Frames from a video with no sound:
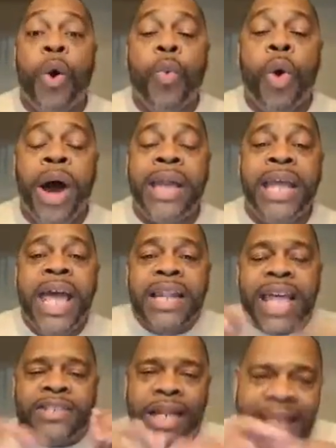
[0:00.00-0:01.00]
the one
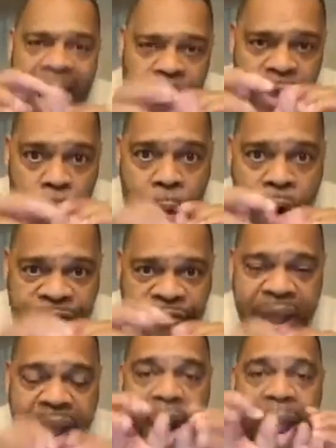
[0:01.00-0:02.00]
that's allowing the
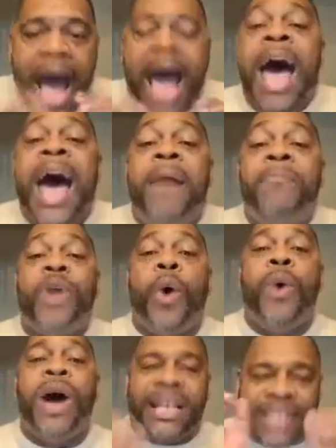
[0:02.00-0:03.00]
warfare. I'm the
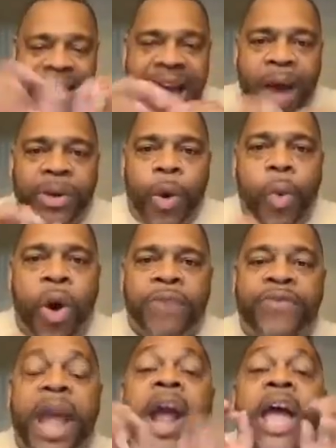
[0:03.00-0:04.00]
one that's allowing the
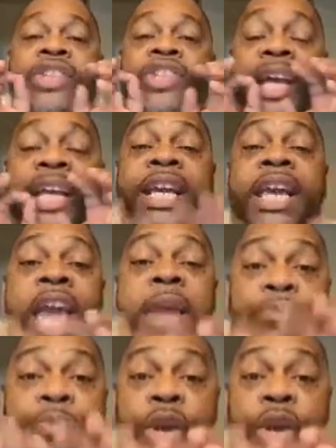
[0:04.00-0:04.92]
warfare to keep